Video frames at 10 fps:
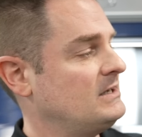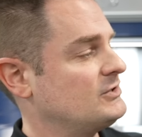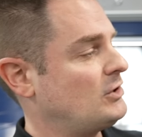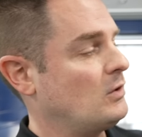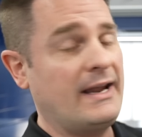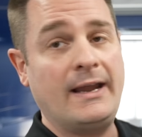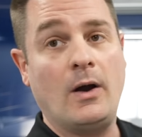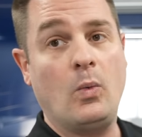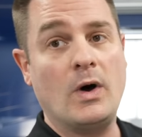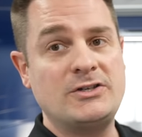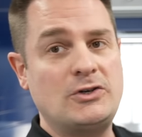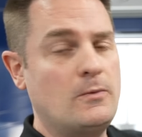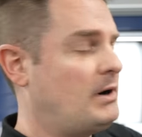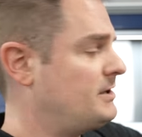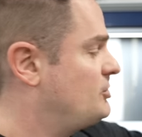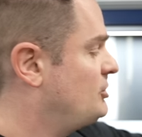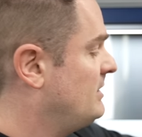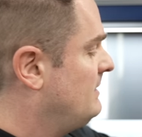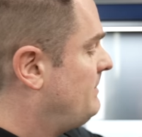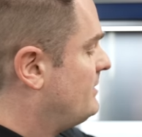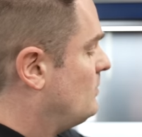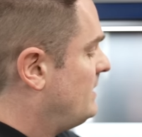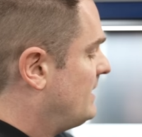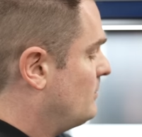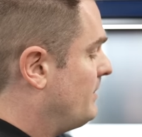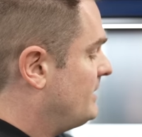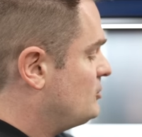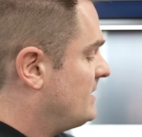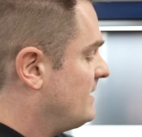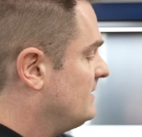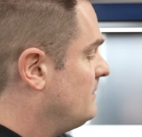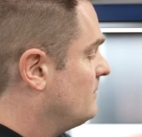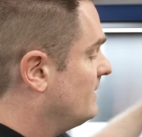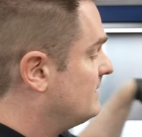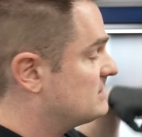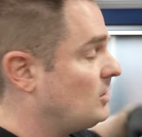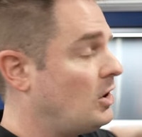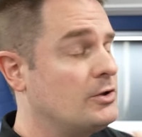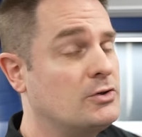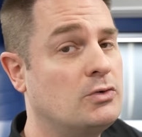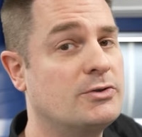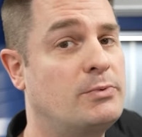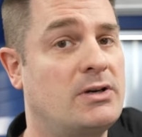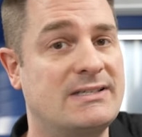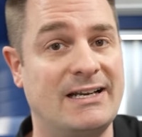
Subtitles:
So a 1-2 punch. By the way, I remind you that I'll leave the links to all the tools, products,